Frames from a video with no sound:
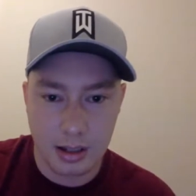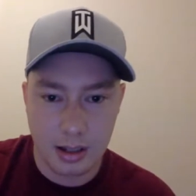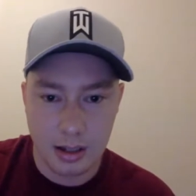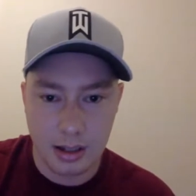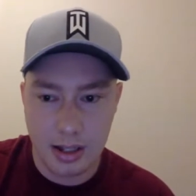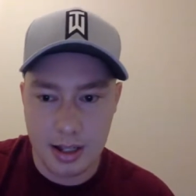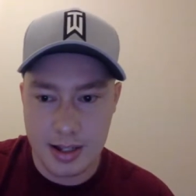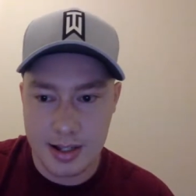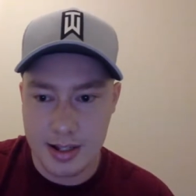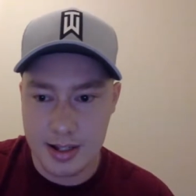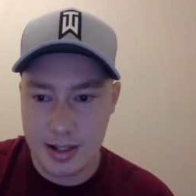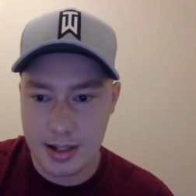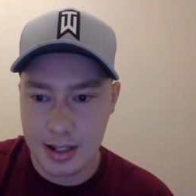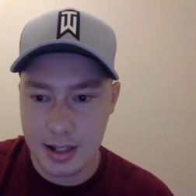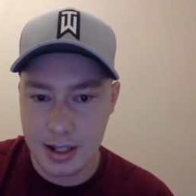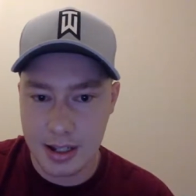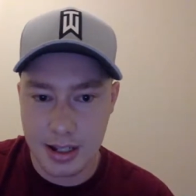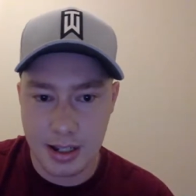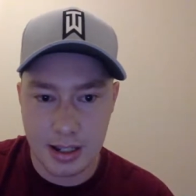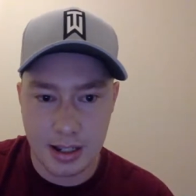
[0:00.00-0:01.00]
let's
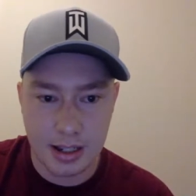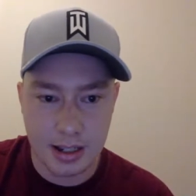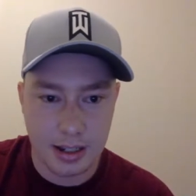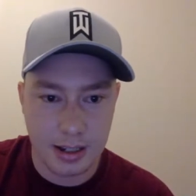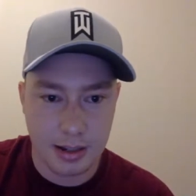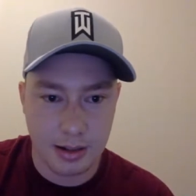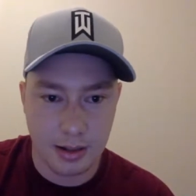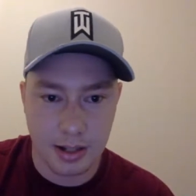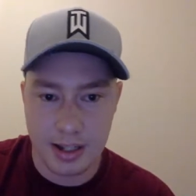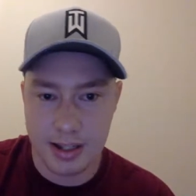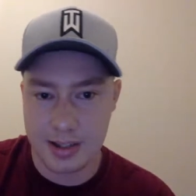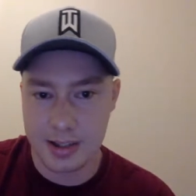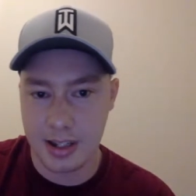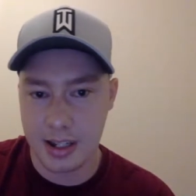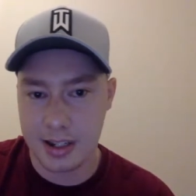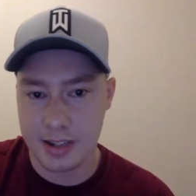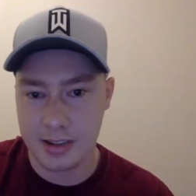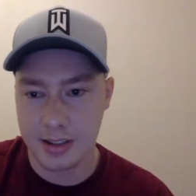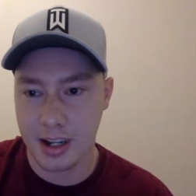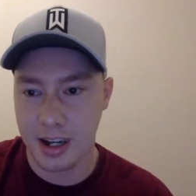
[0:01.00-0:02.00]
see. Well,
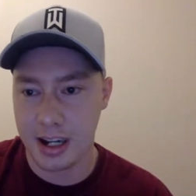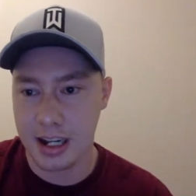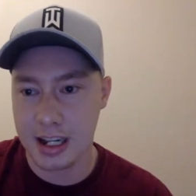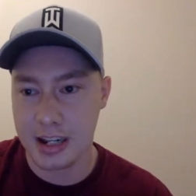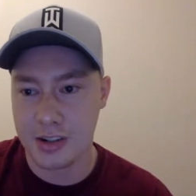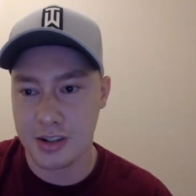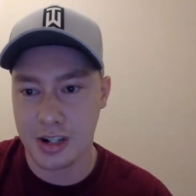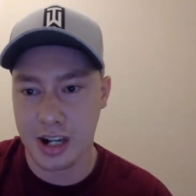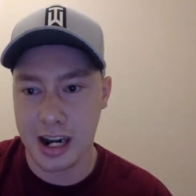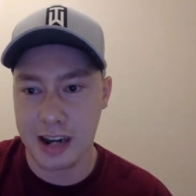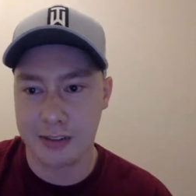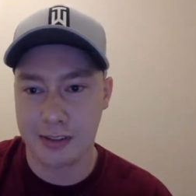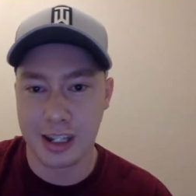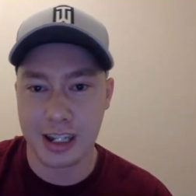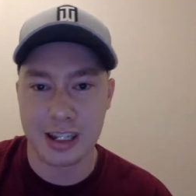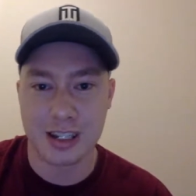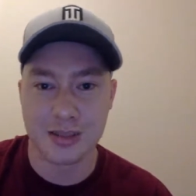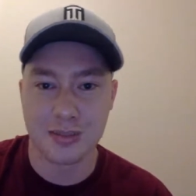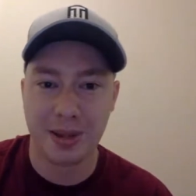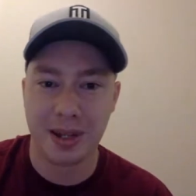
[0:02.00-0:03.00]
it's not in
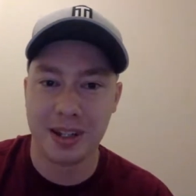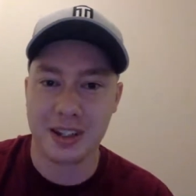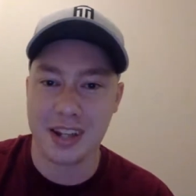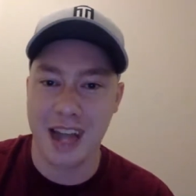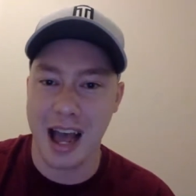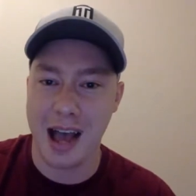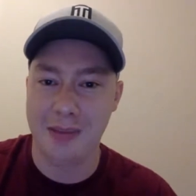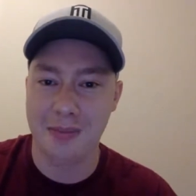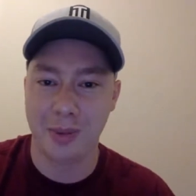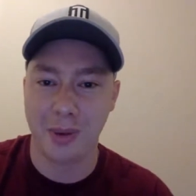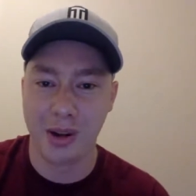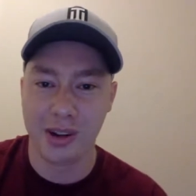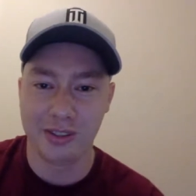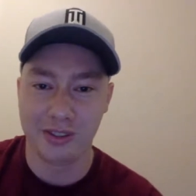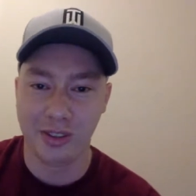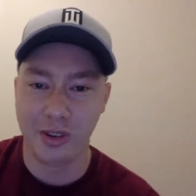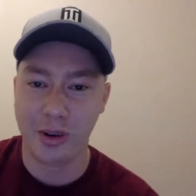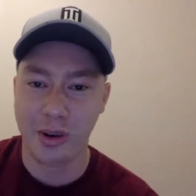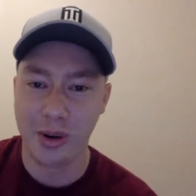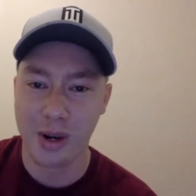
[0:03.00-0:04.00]
DraftKings, but
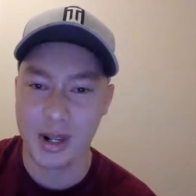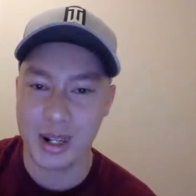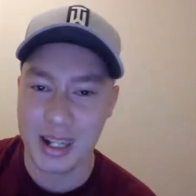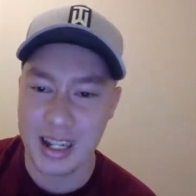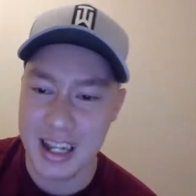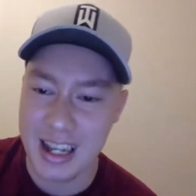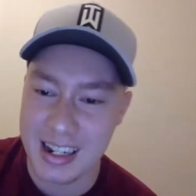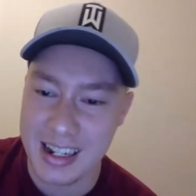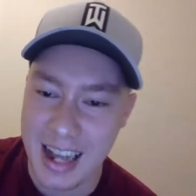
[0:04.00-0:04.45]
9.4, he had